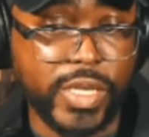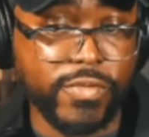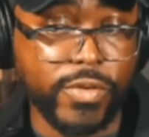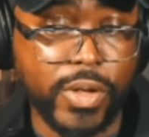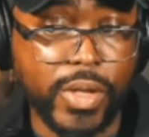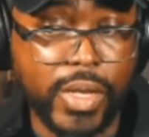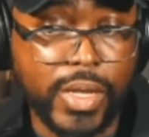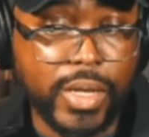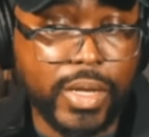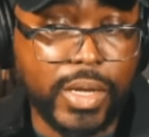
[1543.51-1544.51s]
evil.
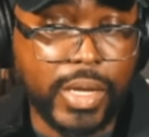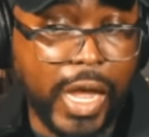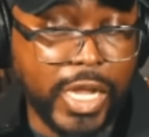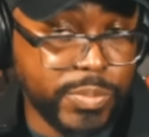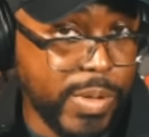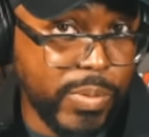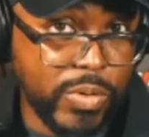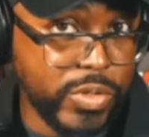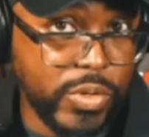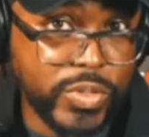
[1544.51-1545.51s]
God's
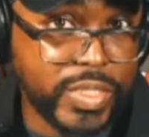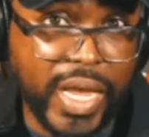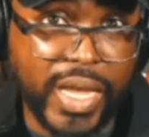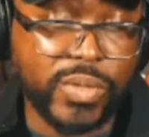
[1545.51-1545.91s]
people use signs and